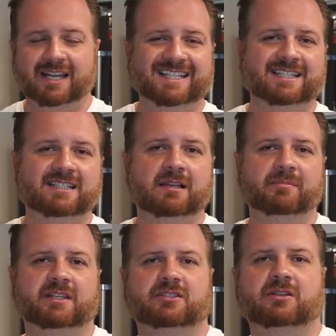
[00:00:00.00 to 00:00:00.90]
This is
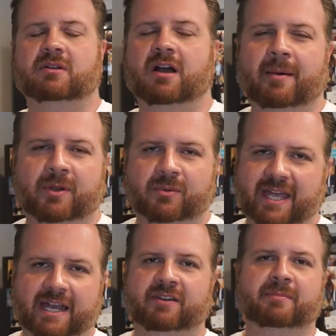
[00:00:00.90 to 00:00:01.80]
something so common with
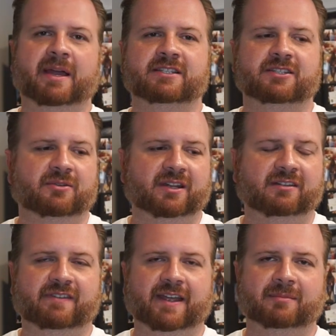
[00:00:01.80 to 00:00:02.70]
every Macedonian
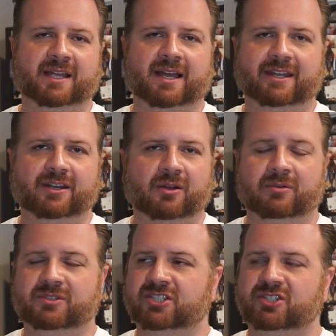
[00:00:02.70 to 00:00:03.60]
family I
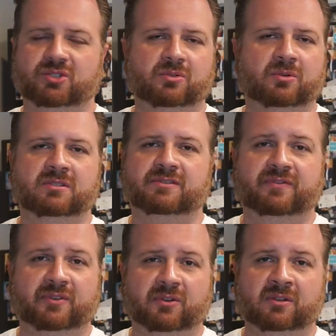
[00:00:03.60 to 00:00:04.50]
know, just drawers
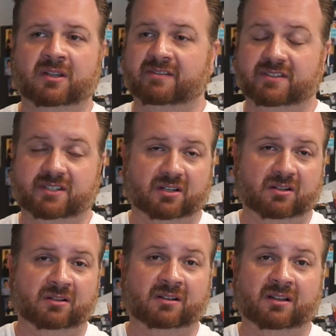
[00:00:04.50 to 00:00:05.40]
full of
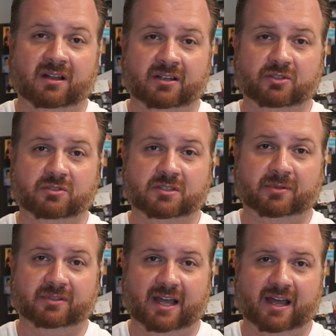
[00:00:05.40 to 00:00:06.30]
dull,
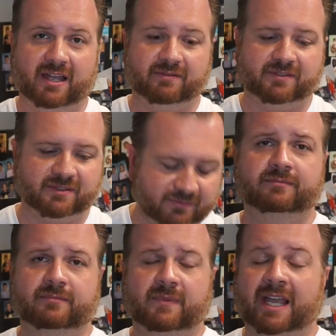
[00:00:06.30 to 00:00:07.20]
unusable knives.
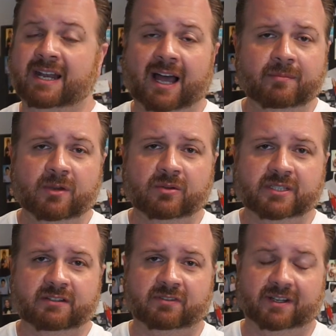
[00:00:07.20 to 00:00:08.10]
And I'm no
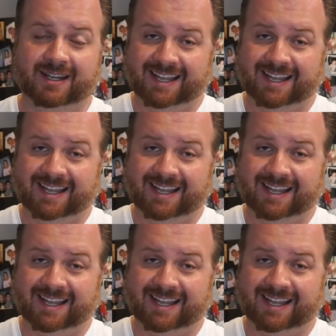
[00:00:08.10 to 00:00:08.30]
different.